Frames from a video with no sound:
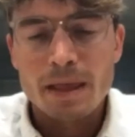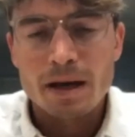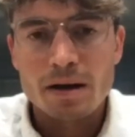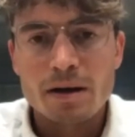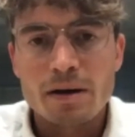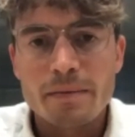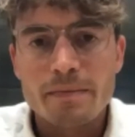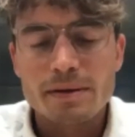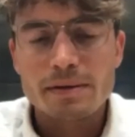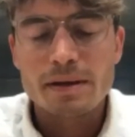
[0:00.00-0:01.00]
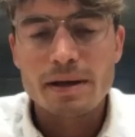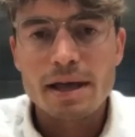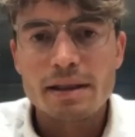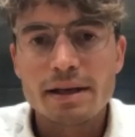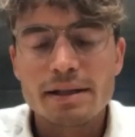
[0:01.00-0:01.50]

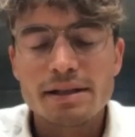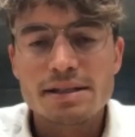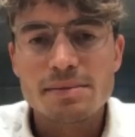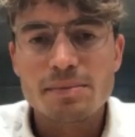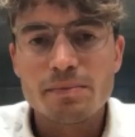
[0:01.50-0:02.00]
Let's